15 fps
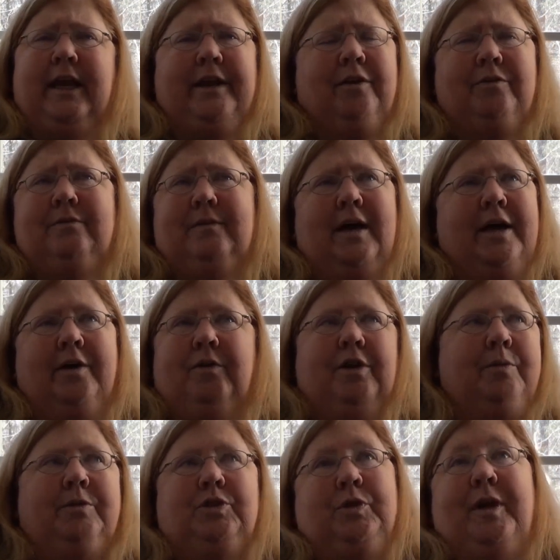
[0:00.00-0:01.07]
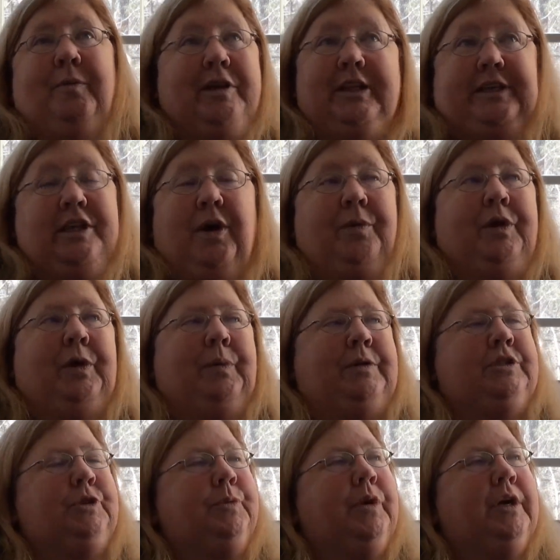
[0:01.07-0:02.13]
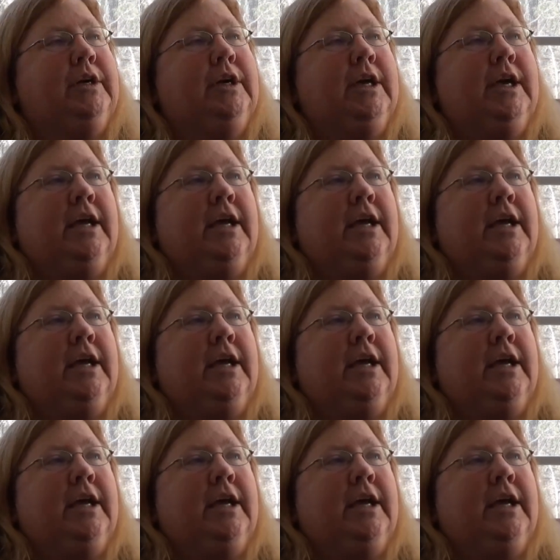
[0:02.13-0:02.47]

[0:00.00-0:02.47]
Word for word: I don't, I don't know which. I really don't know which one.